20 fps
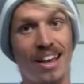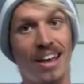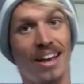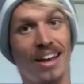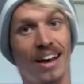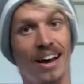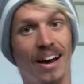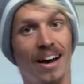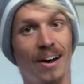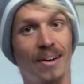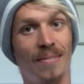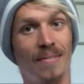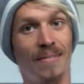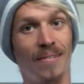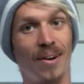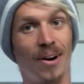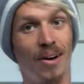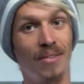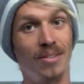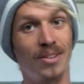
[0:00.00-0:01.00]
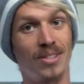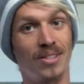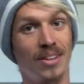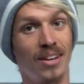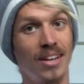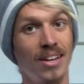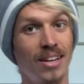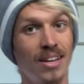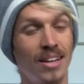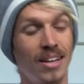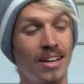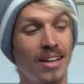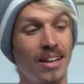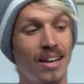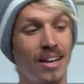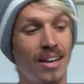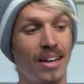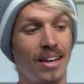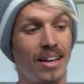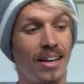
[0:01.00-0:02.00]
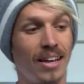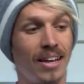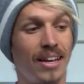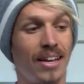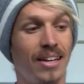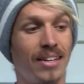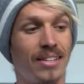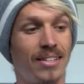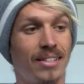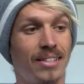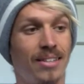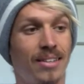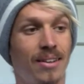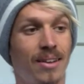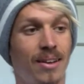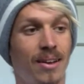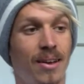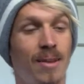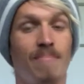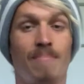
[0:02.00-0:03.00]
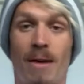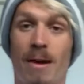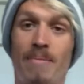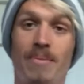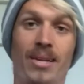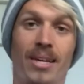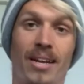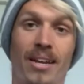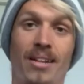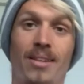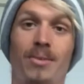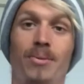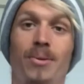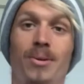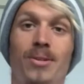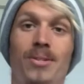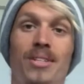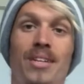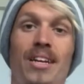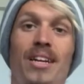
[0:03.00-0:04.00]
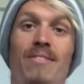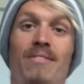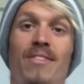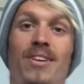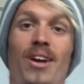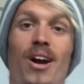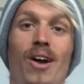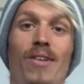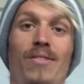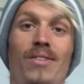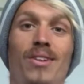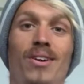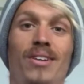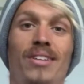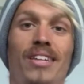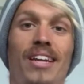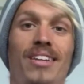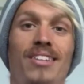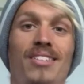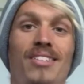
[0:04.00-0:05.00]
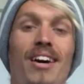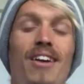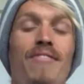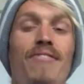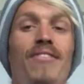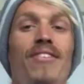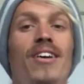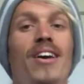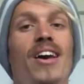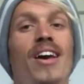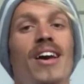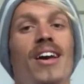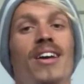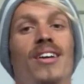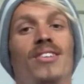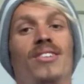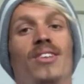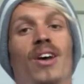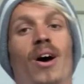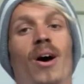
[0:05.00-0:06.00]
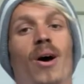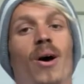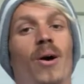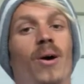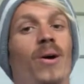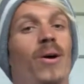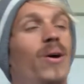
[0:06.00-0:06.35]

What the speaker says: Obviously, it's maybe getting towards the end of the COVID lockdown stuff, so